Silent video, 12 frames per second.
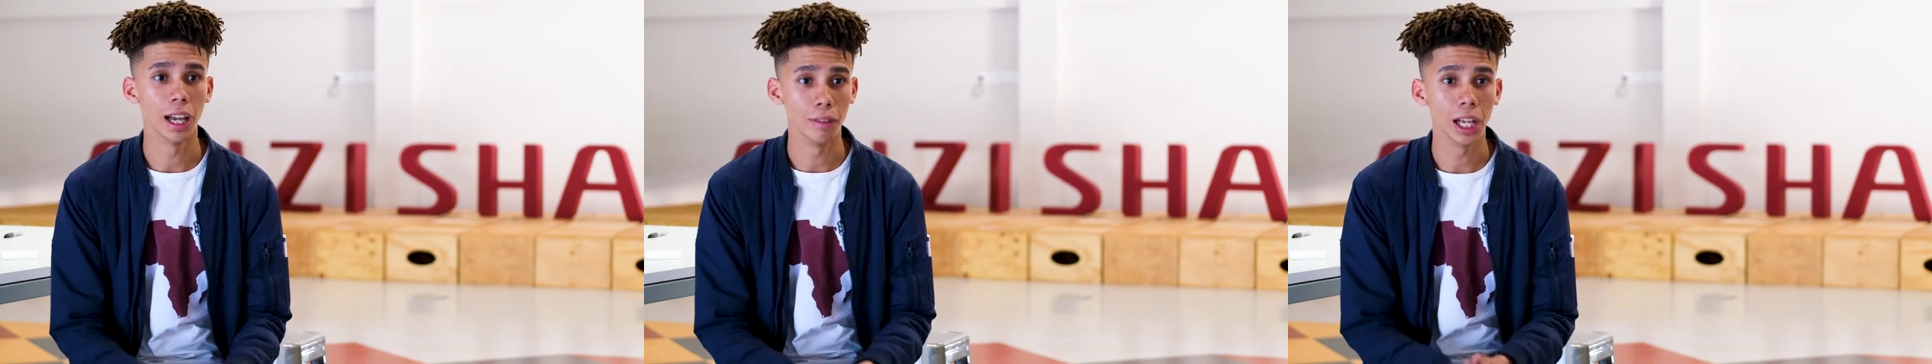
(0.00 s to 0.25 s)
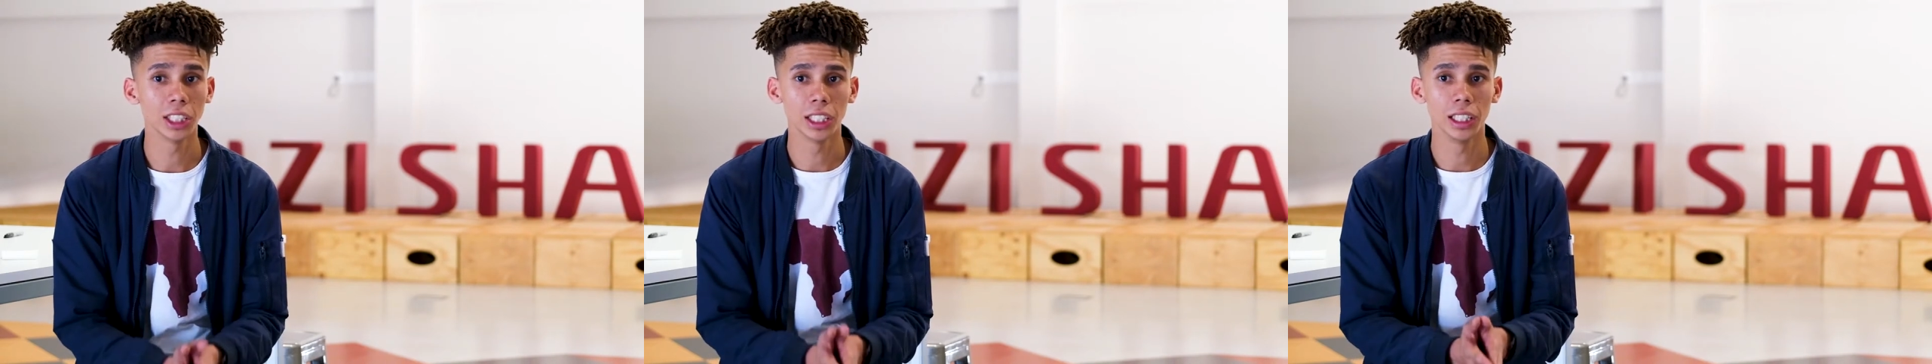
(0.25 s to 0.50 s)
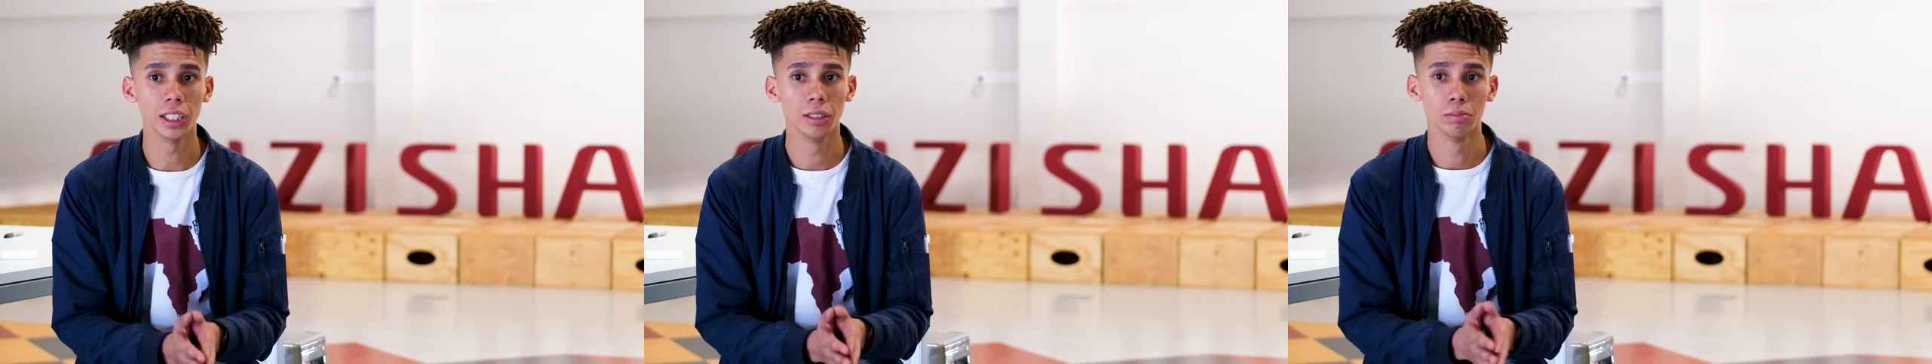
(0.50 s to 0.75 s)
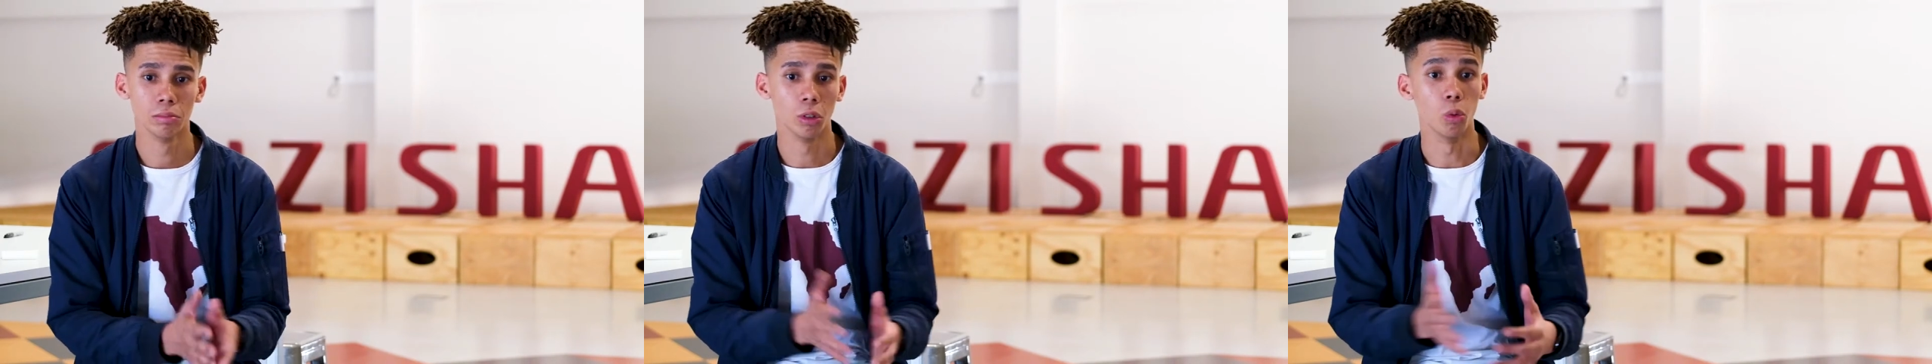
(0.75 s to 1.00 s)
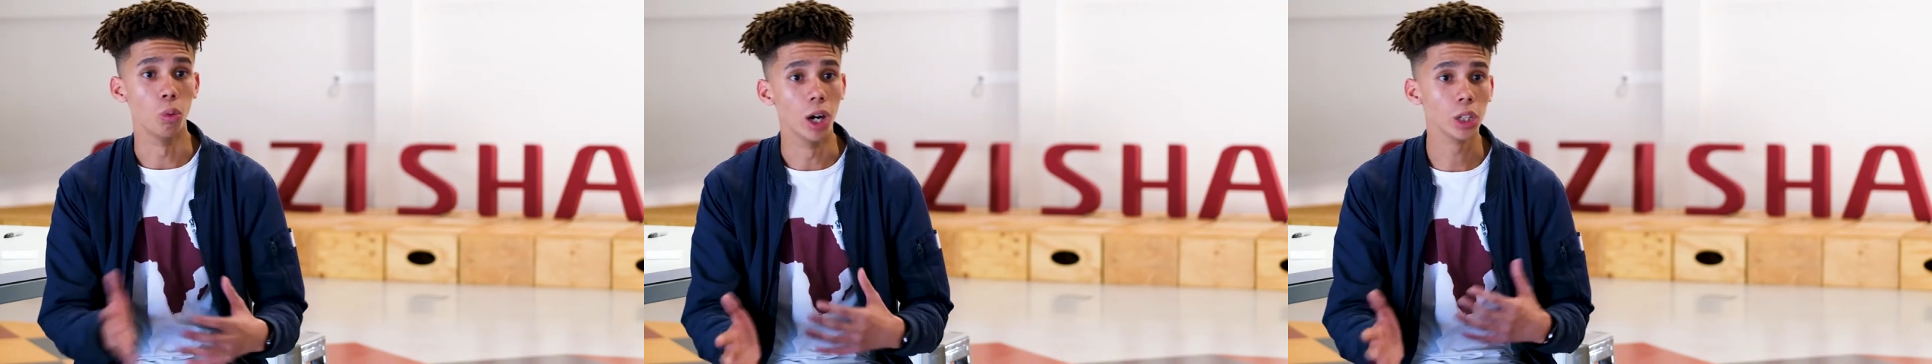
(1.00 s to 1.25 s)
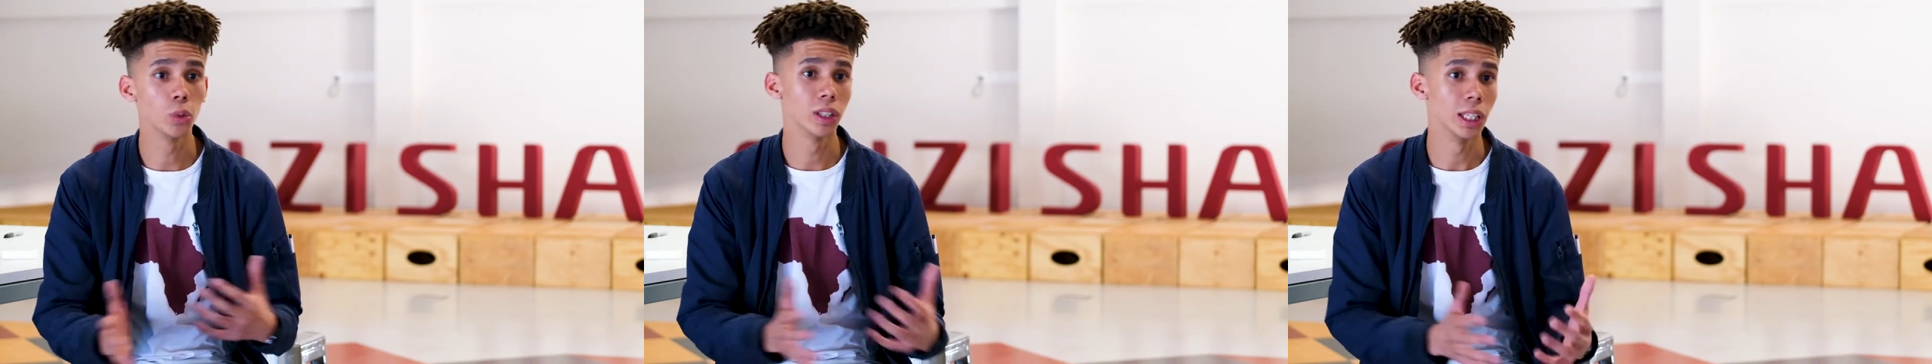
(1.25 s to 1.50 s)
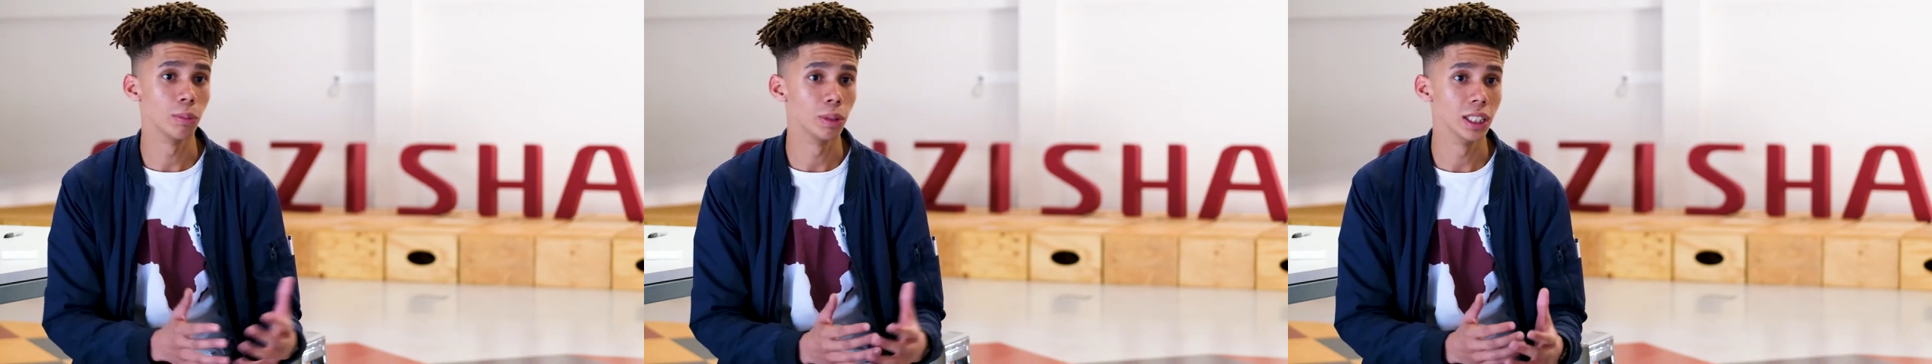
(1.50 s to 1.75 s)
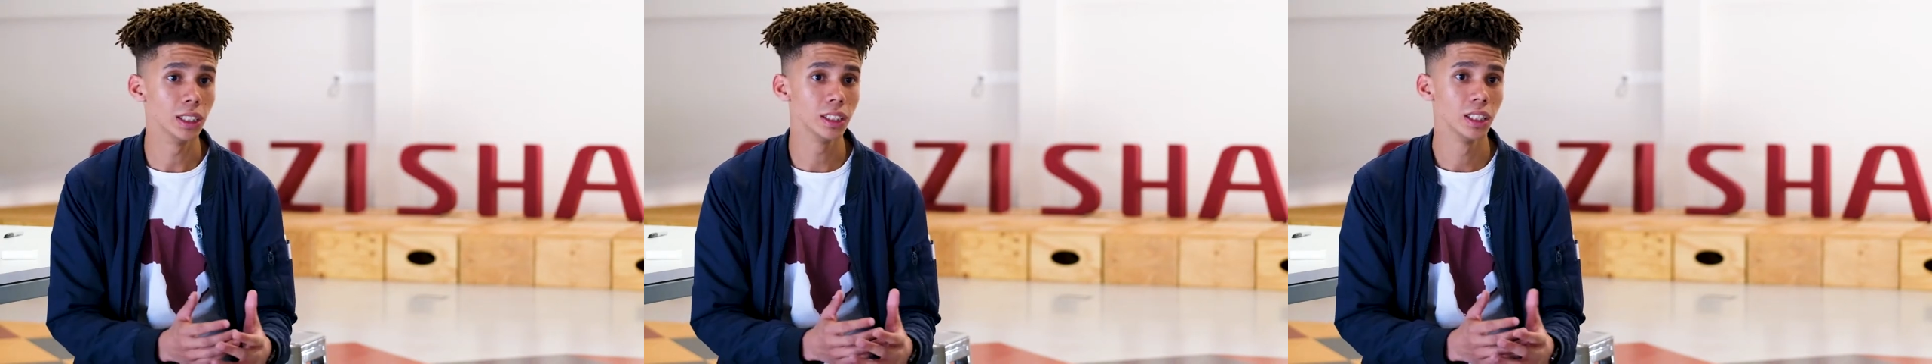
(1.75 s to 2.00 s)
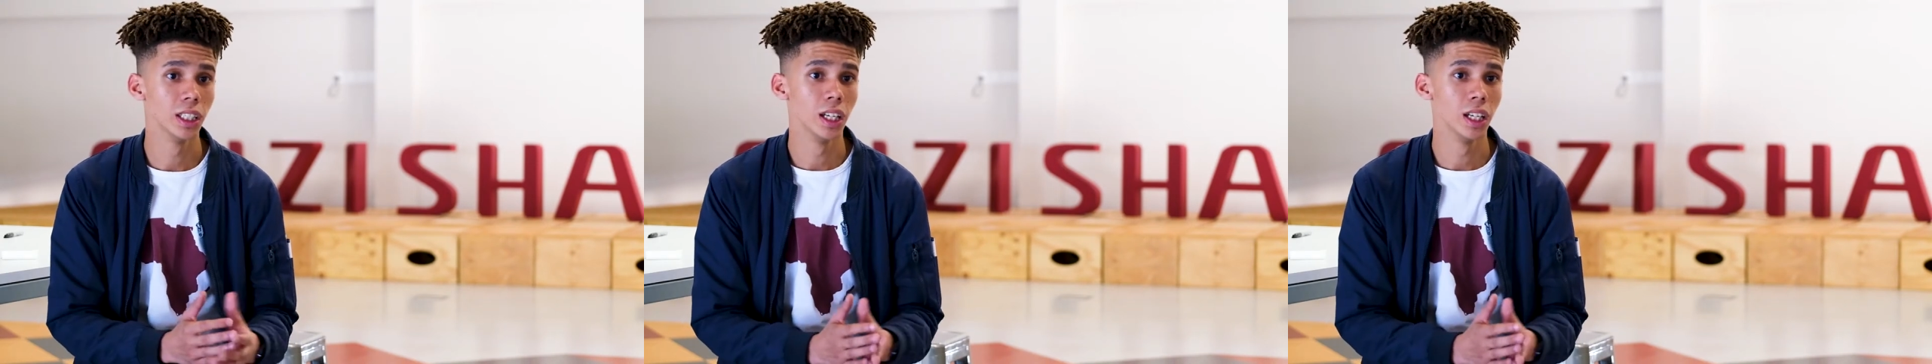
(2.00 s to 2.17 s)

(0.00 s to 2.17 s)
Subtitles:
have actually worked with their peers